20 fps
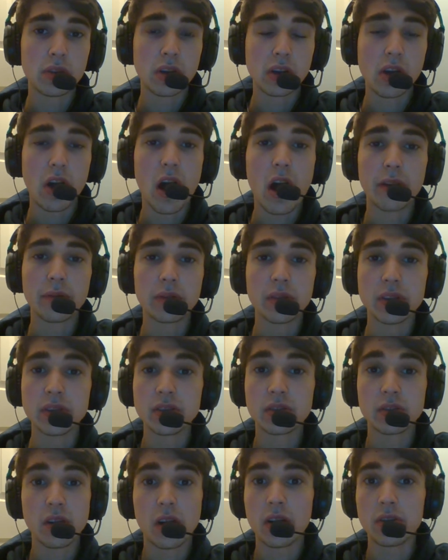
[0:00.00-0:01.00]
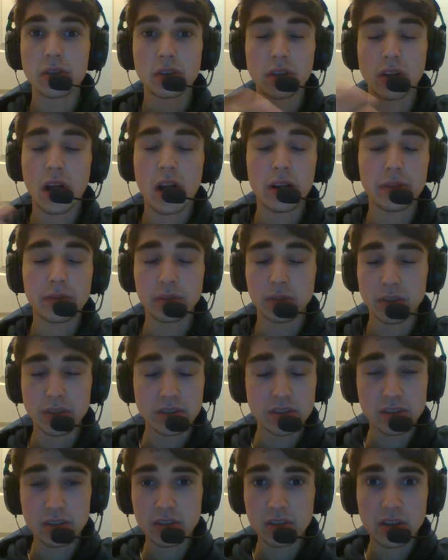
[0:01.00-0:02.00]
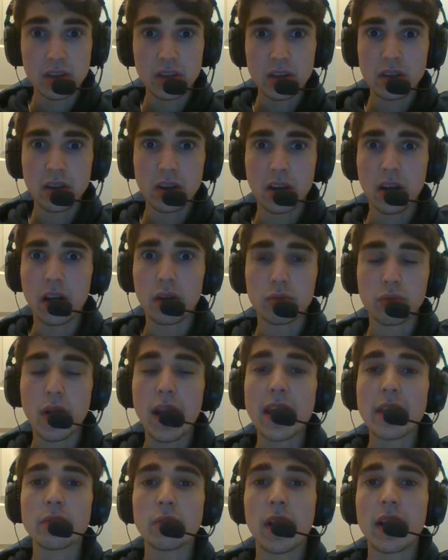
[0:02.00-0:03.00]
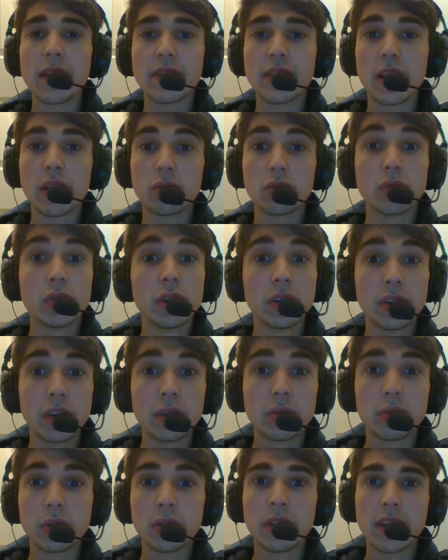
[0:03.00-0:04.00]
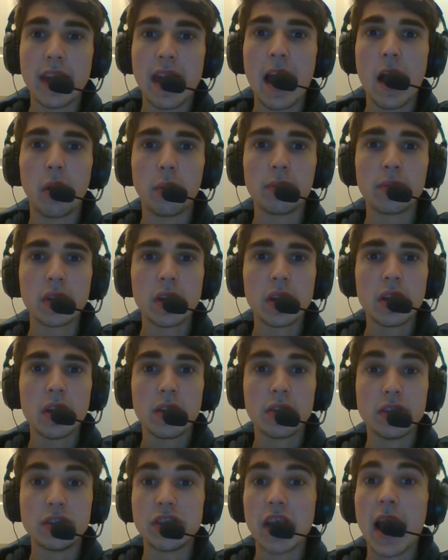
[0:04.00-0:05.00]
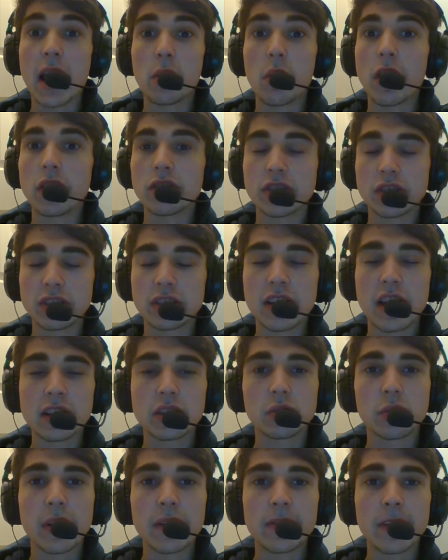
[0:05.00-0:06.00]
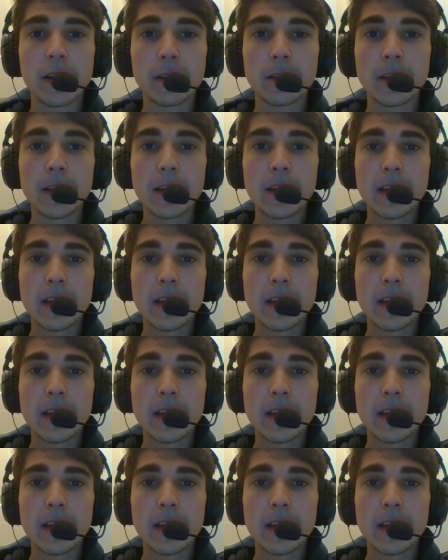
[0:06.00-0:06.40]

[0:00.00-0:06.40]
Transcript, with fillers: the Coughlin's, under Coughlin's uh, reign right there, really, really helped the Jaguars' success right there.